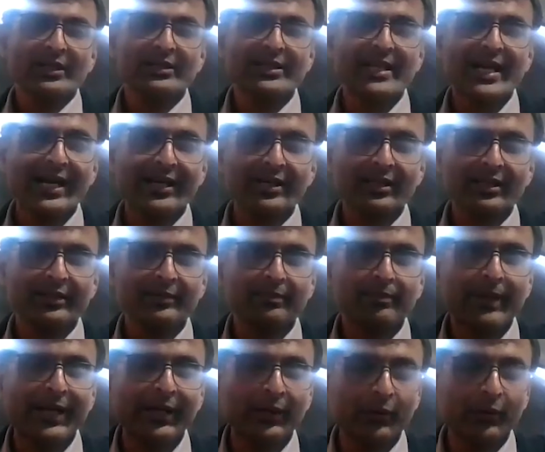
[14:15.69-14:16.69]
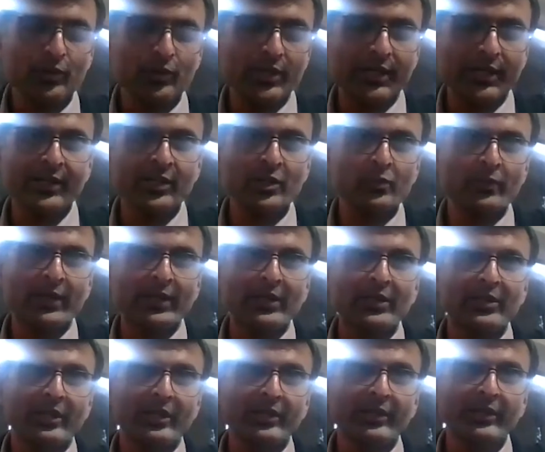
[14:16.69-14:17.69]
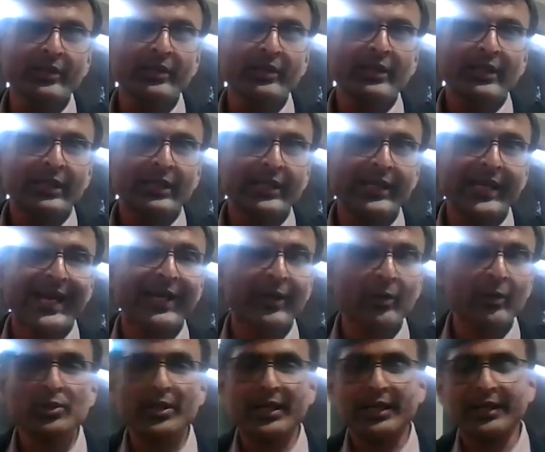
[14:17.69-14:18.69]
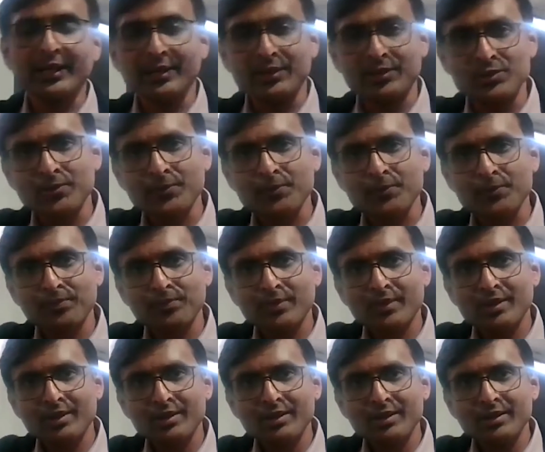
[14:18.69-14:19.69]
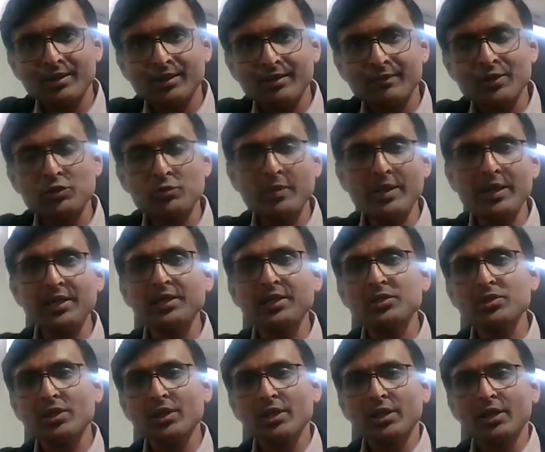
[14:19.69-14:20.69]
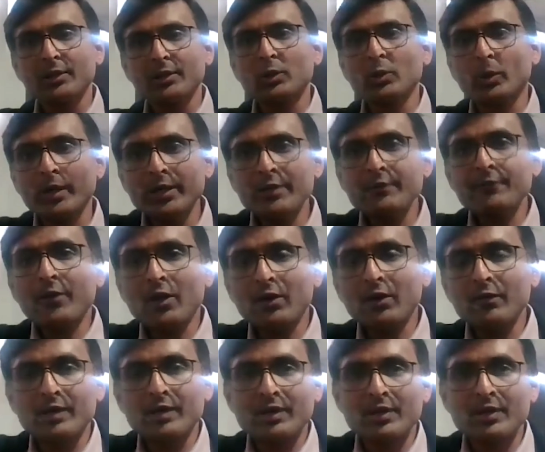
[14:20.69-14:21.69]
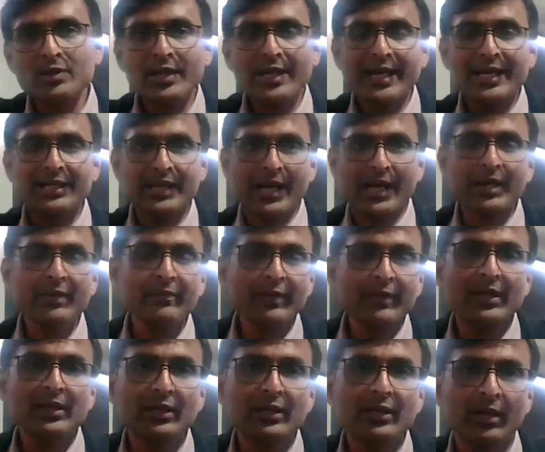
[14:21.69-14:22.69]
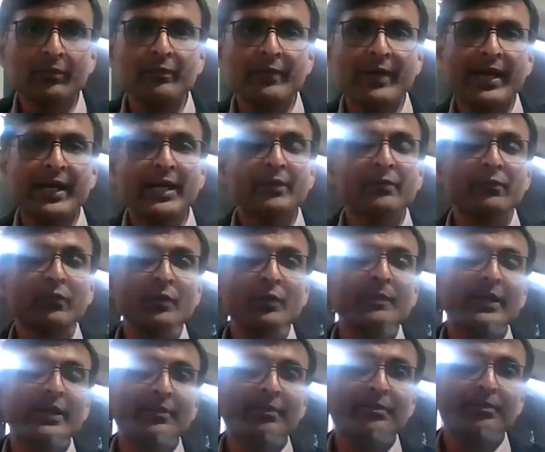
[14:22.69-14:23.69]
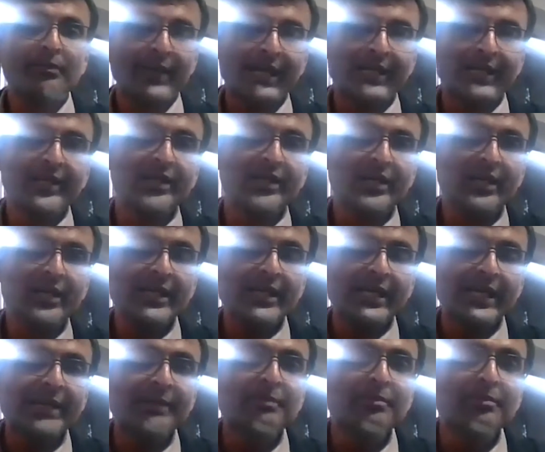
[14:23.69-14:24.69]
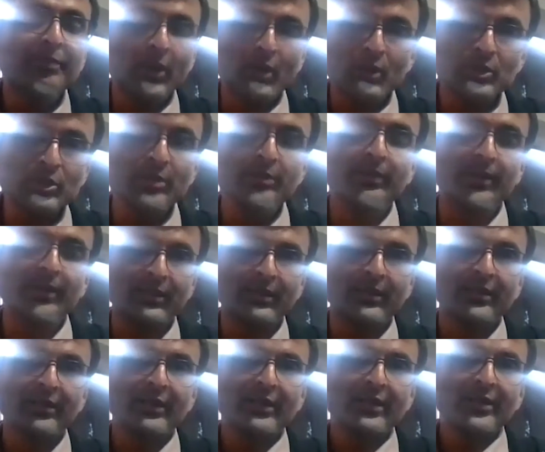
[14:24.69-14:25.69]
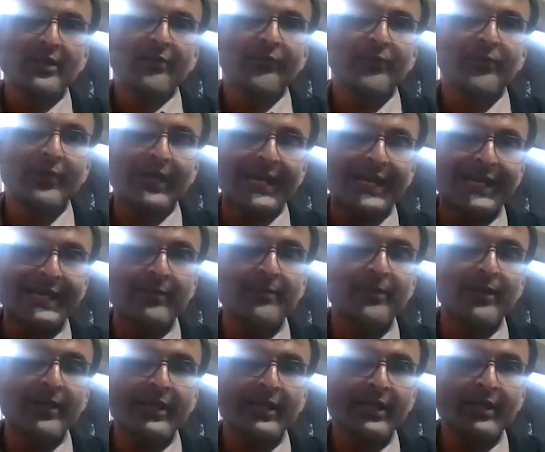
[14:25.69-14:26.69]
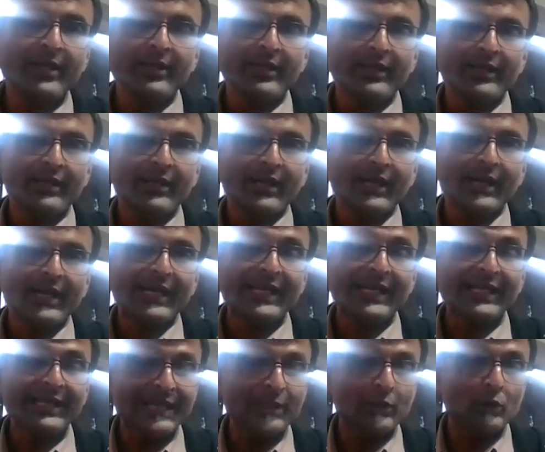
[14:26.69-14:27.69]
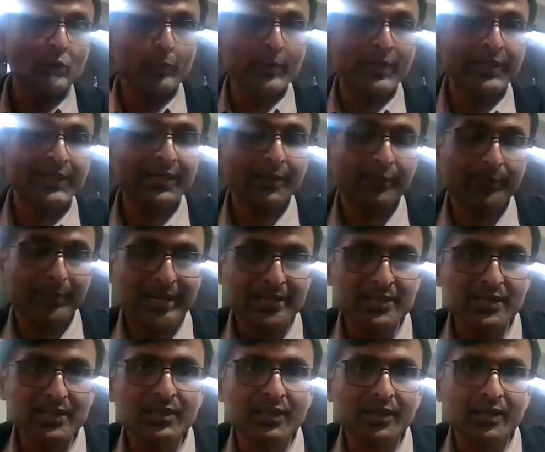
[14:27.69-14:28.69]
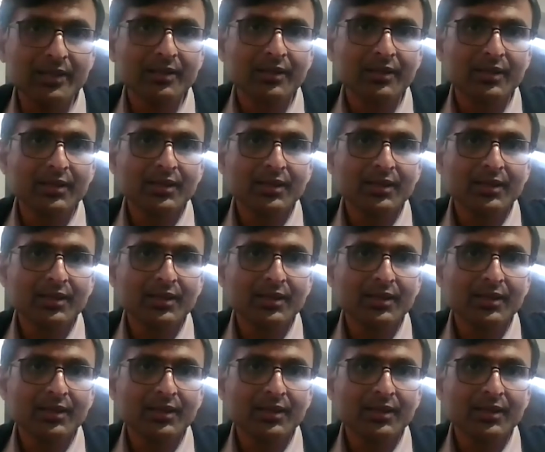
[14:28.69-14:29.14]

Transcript: that microseconds will turn nanoseconds, which means going forwards, a time will come where it would be practically impossible for anybody in the human capacity